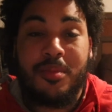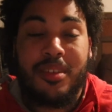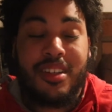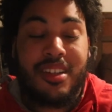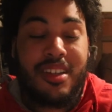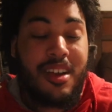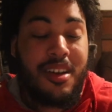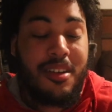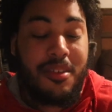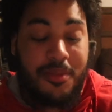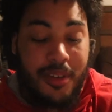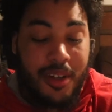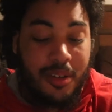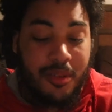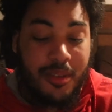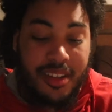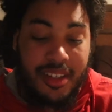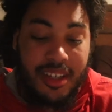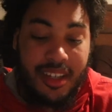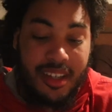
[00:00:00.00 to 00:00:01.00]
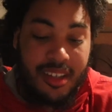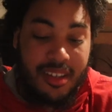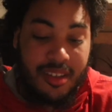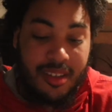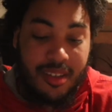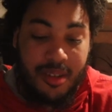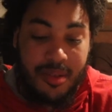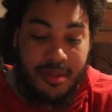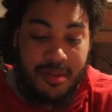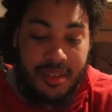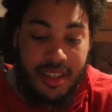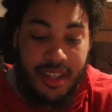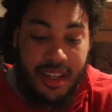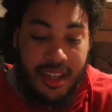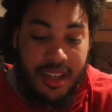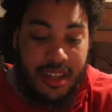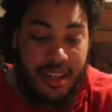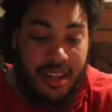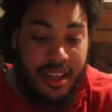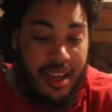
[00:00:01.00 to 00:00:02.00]
me? I fuck with it, you know what
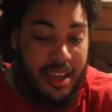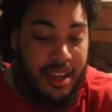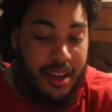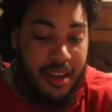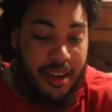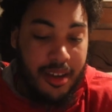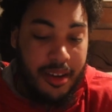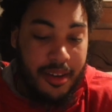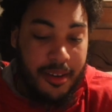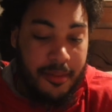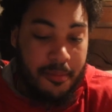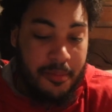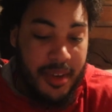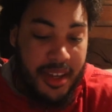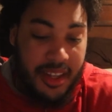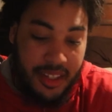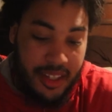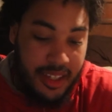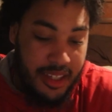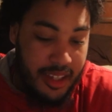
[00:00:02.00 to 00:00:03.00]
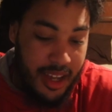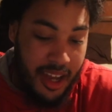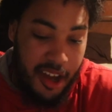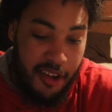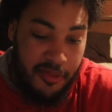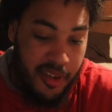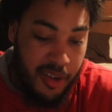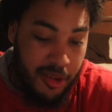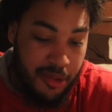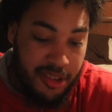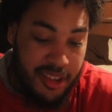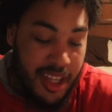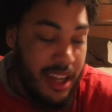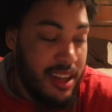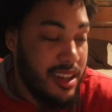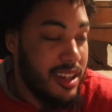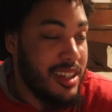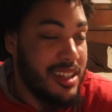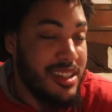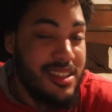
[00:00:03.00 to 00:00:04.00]
I'm saying? Melly, I fuck with
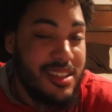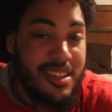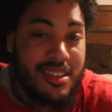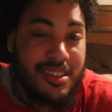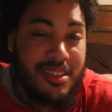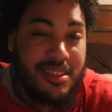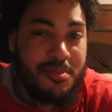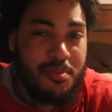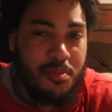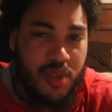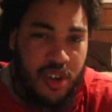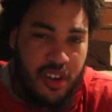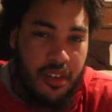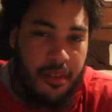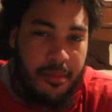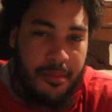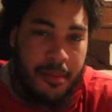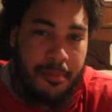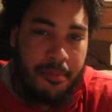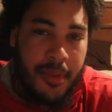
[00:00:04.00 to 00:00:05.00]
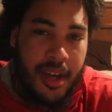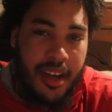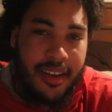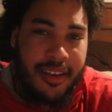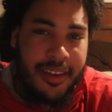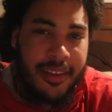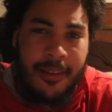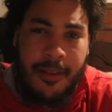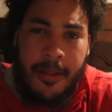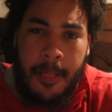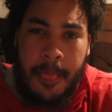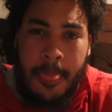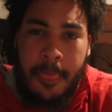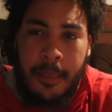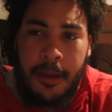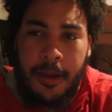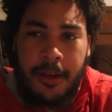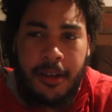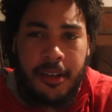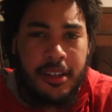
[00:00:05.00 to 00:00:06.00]
that nigga since Murder on My Mind.
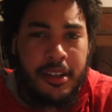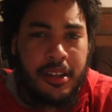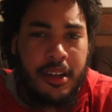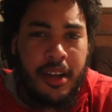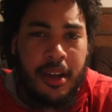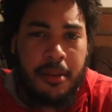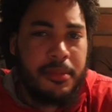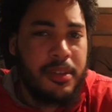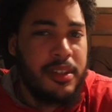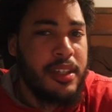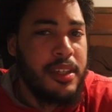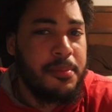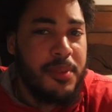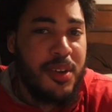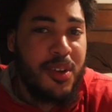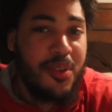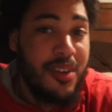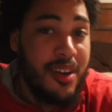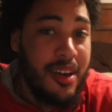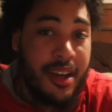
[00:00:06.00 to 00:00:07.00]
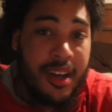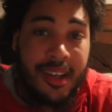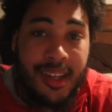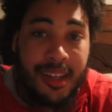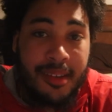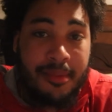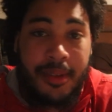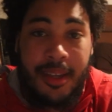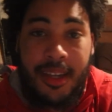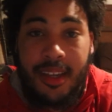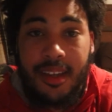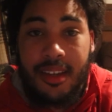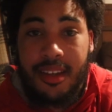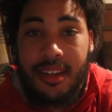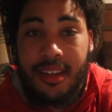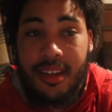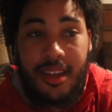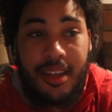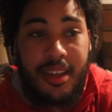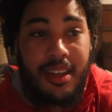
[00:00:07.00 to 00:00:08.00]
I'ma keep it 100,
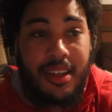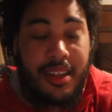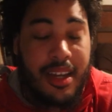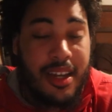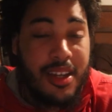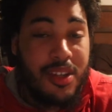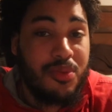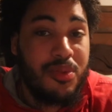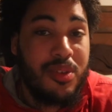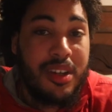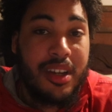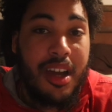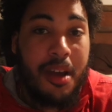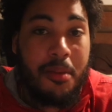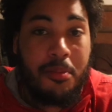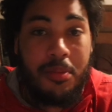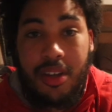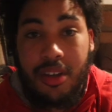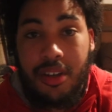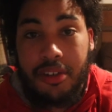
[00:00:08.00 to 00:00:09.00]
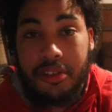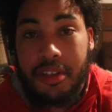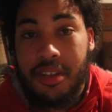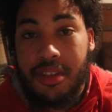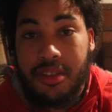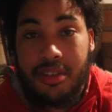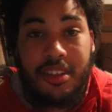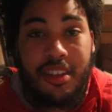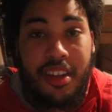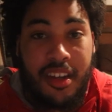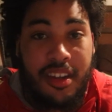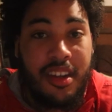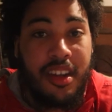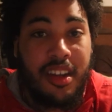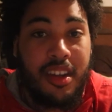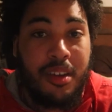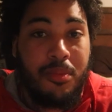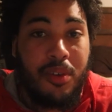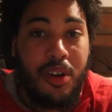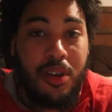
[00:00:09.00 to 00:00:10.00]
man. That's what got me hooked into that
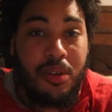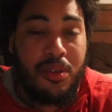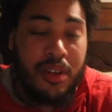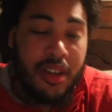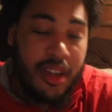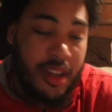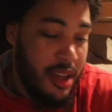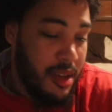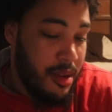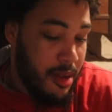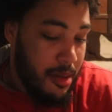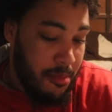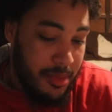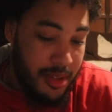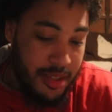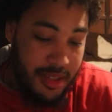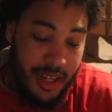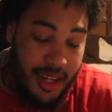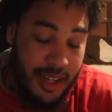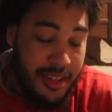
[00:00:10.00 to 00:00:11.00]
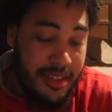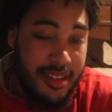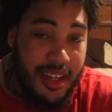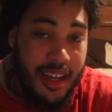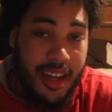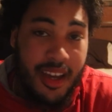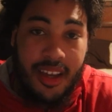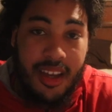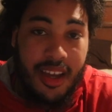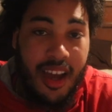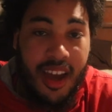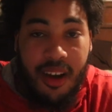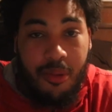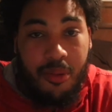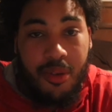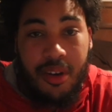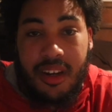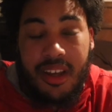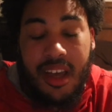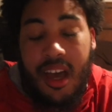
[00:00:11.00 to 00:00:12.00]
nigga, bro. besides that, I
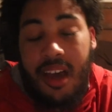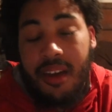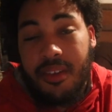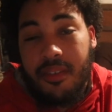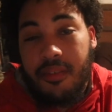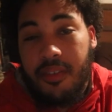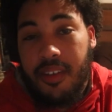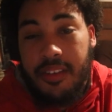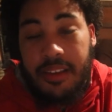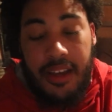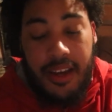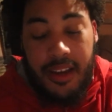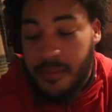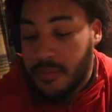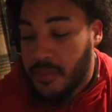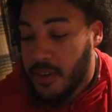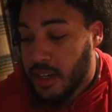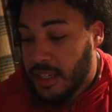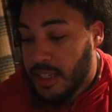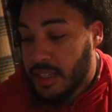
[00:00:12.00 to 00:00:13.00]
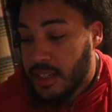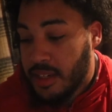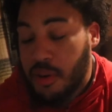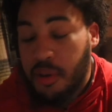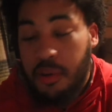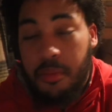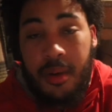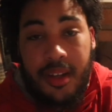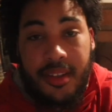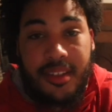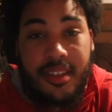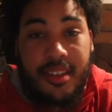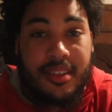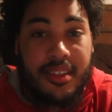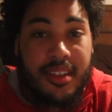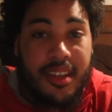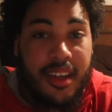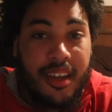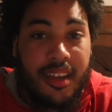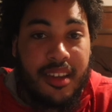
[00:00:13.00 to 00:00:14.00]
wouldn't have even like fucking know about this
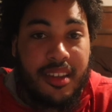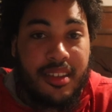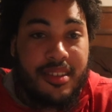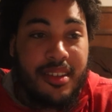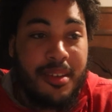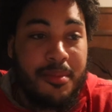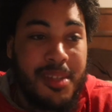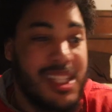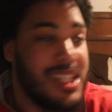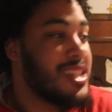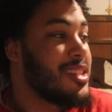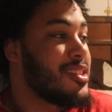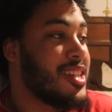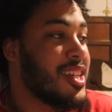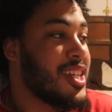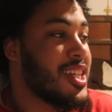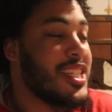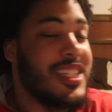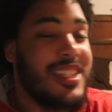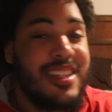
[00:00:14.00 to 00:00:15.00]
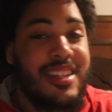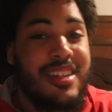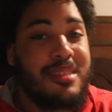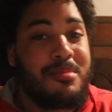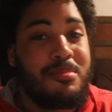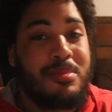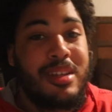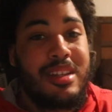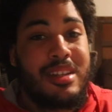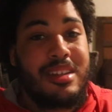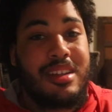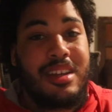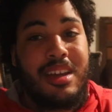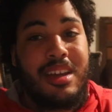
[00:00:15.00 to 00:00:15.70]
nigga. Some of these niggas have been